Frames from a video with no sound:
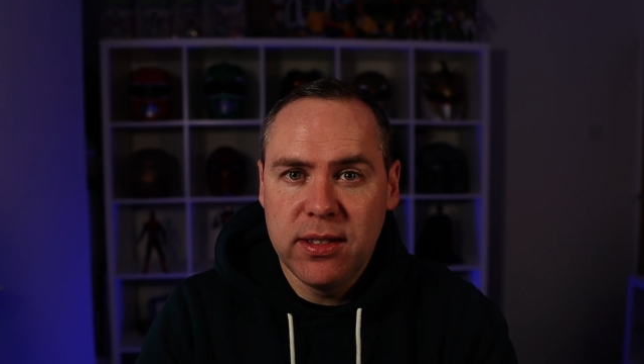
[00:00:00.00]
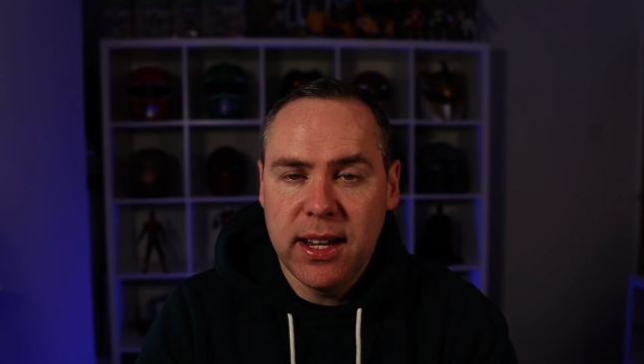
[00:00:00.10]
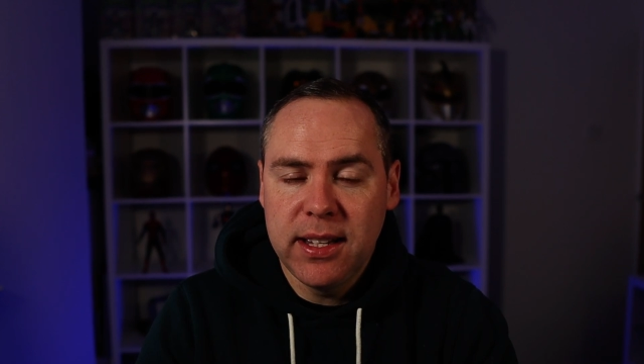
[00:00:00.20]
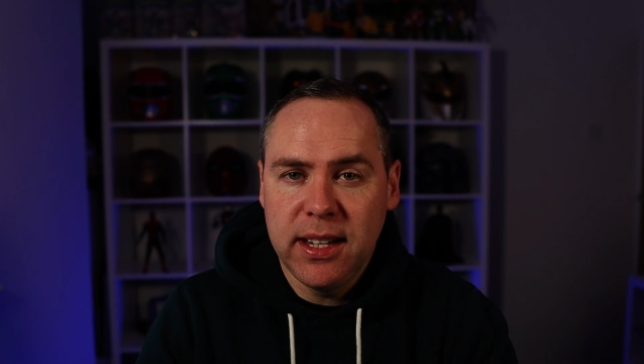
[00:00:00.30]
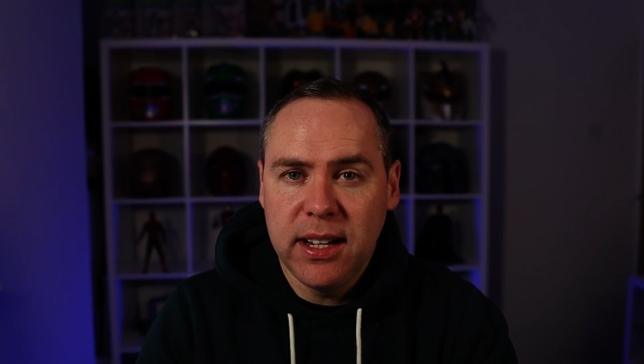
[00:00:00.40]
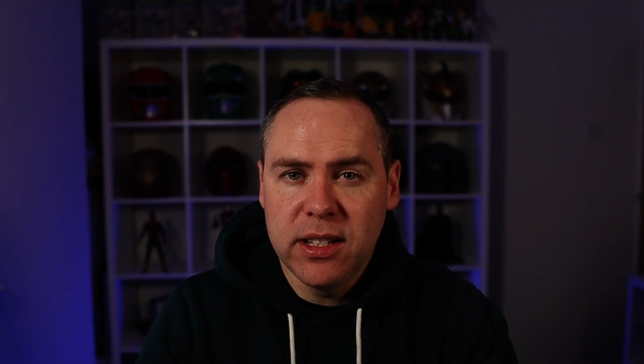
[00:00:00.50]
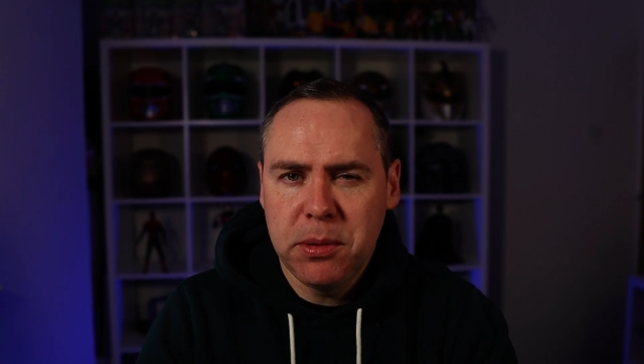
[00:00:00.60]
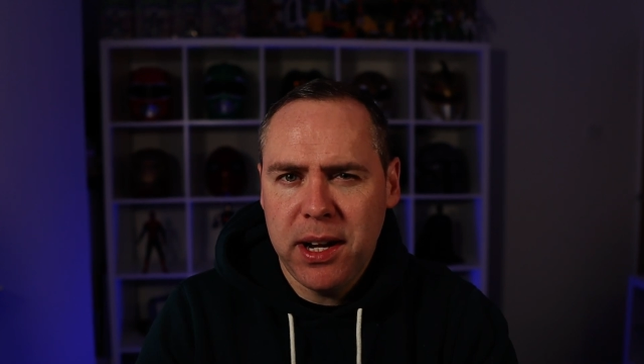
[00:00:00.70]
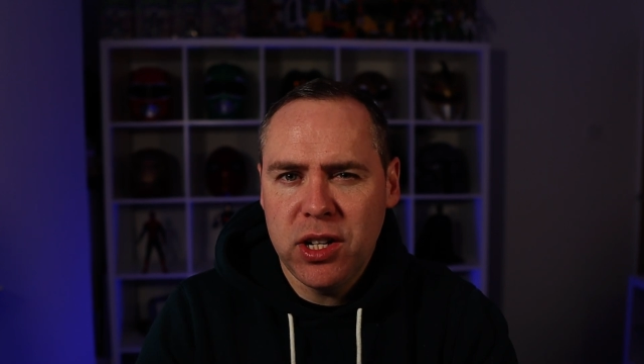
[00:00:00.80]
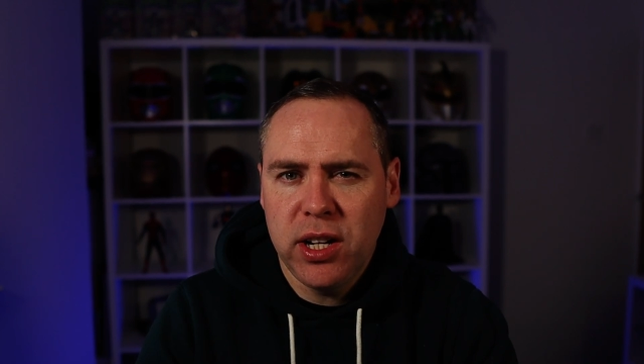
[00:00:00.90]
setting,
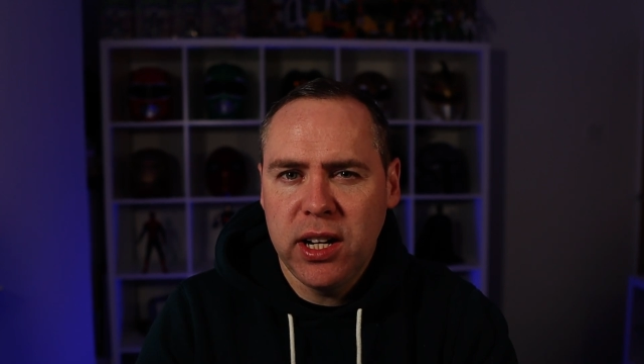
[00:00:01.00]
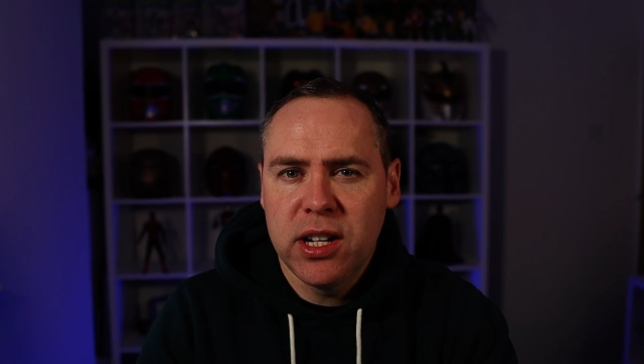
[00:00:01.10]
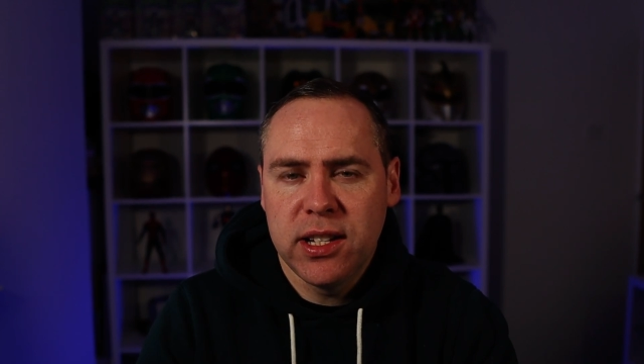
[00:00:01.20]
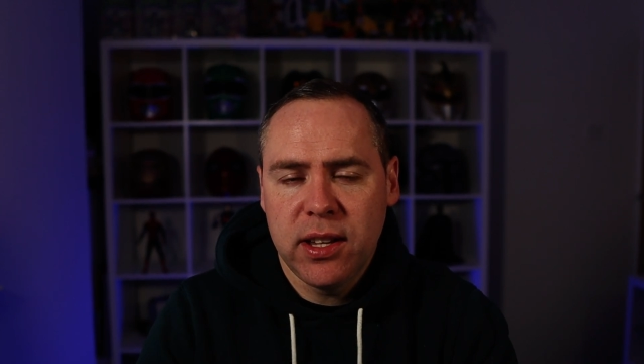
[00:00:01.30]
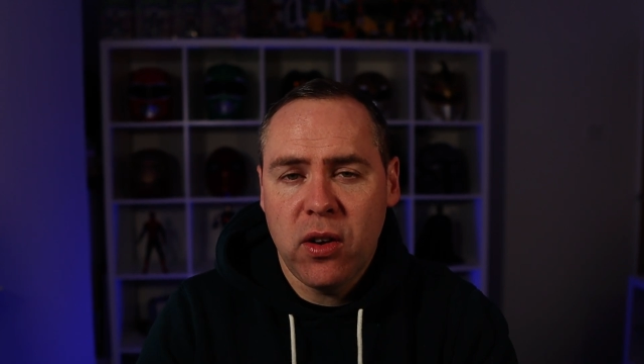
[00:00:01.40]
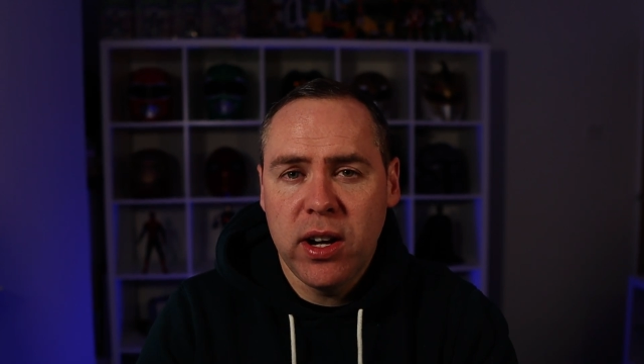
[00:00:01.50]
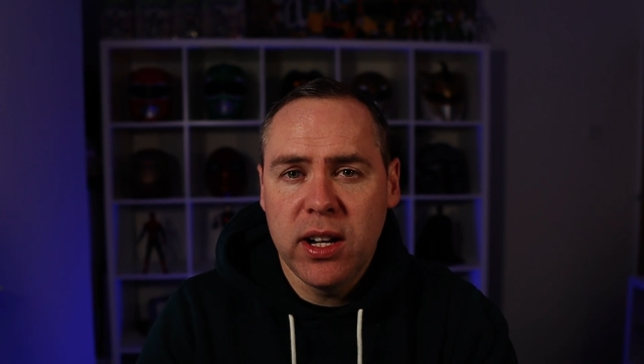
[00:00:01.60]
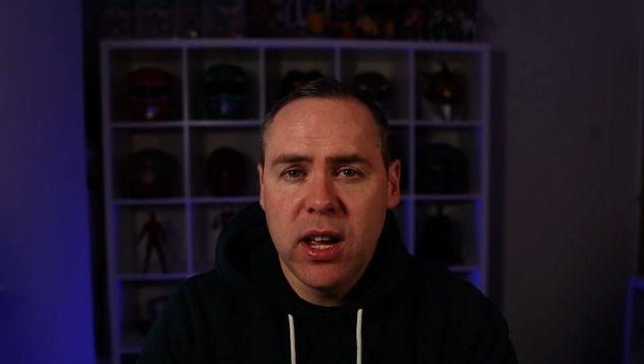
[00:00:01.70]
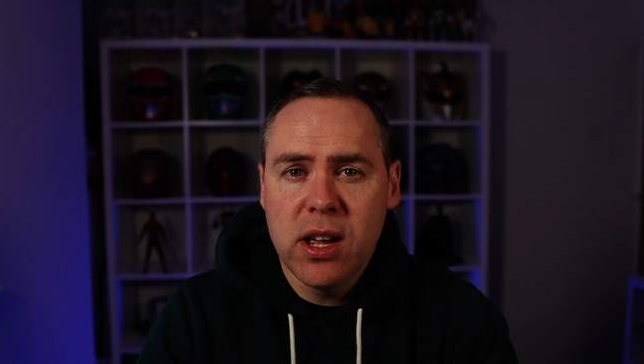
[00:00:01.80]
so it actually can decide